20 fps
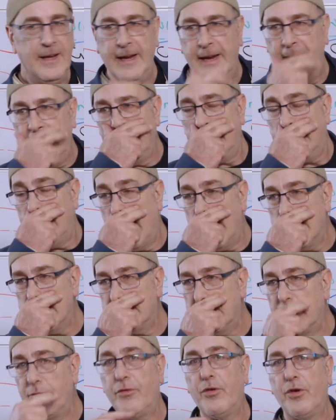It
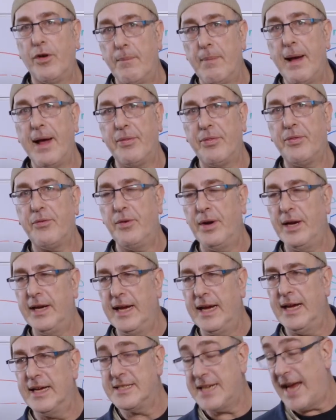lasted for about 3 years.